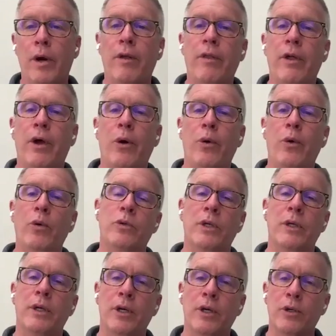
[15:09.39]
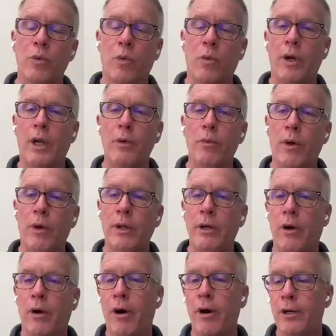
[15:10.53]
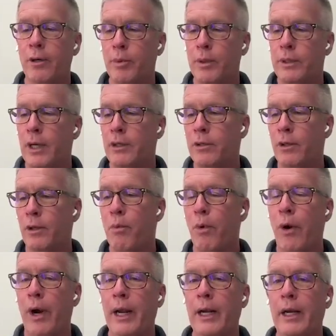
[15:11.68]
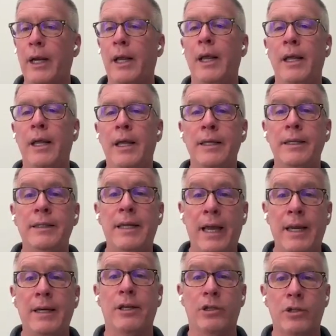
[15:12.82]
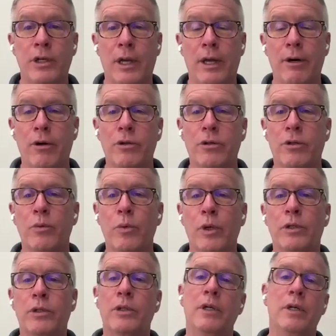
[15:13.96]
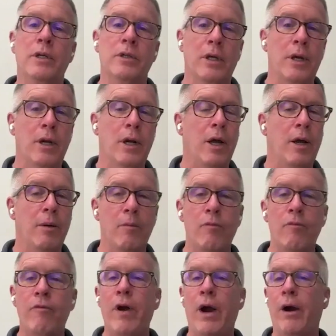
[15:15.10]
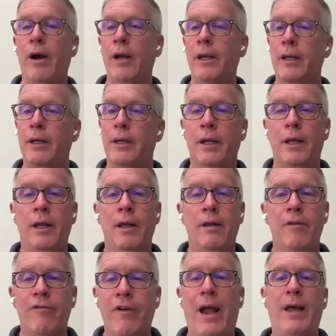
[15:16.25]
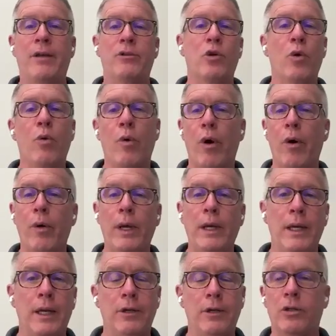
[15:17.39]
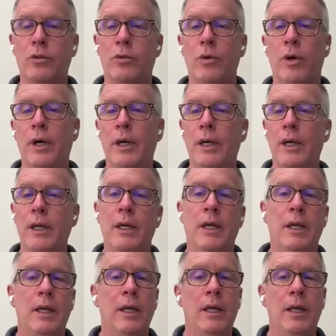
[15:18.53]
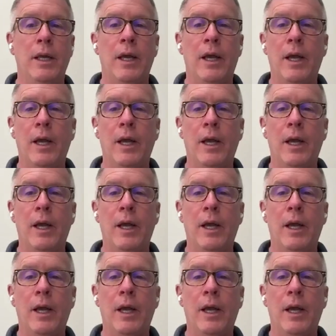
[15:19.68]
And one of those is working really hard to potentially bring data centers, which is a very fast growing industry.